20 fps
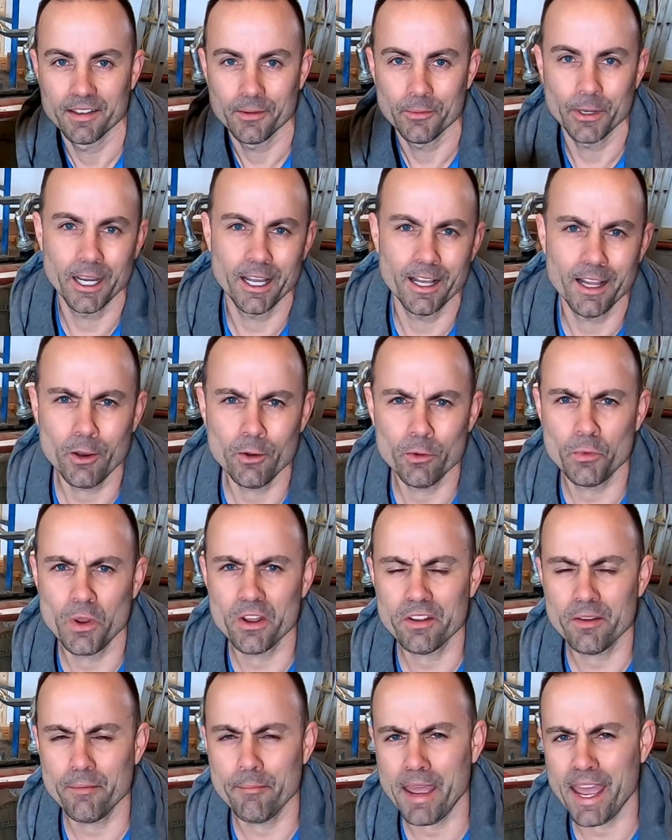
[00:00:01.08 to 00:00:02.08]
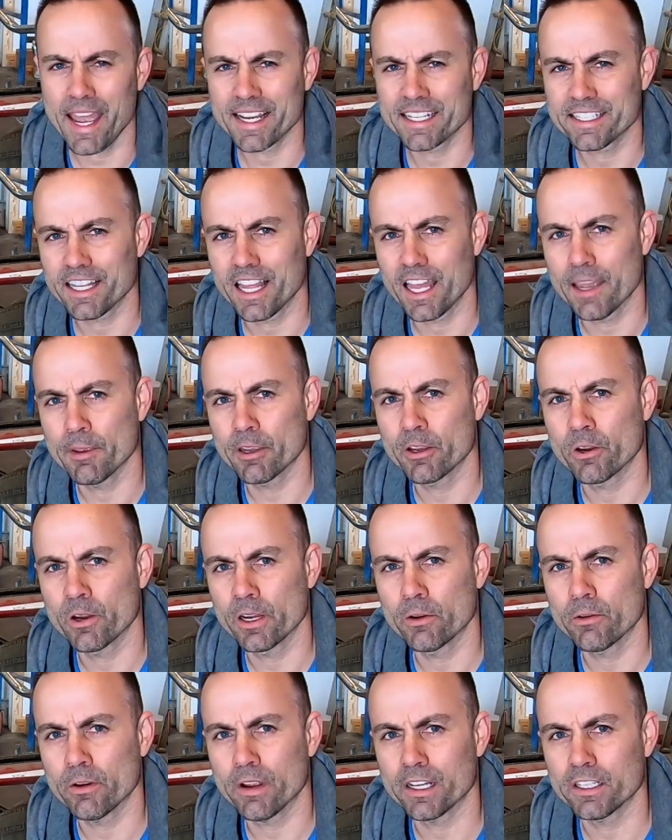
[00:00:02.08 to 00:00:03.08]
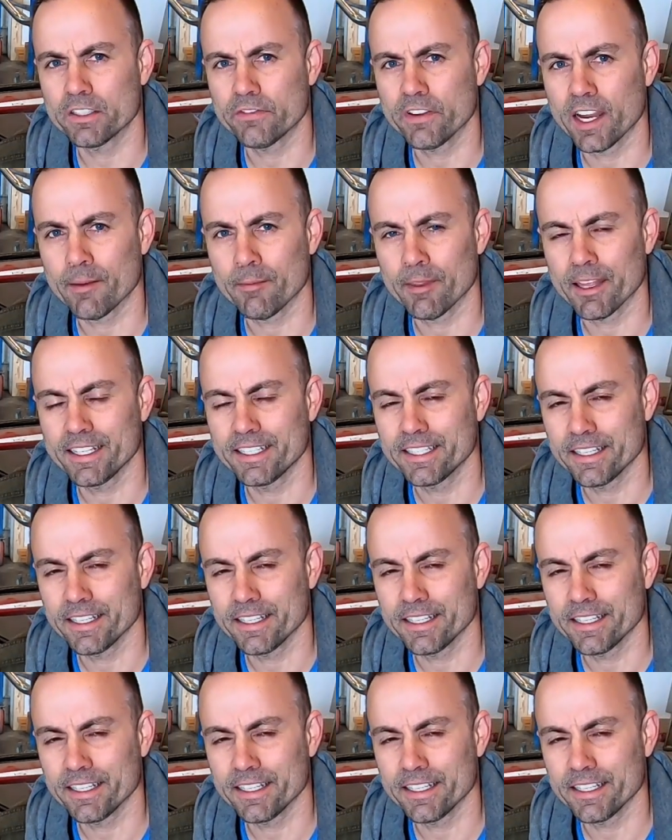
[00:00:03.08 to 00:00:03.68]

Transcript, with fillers: Well, hello and welcome back, Slimy Green Garage family.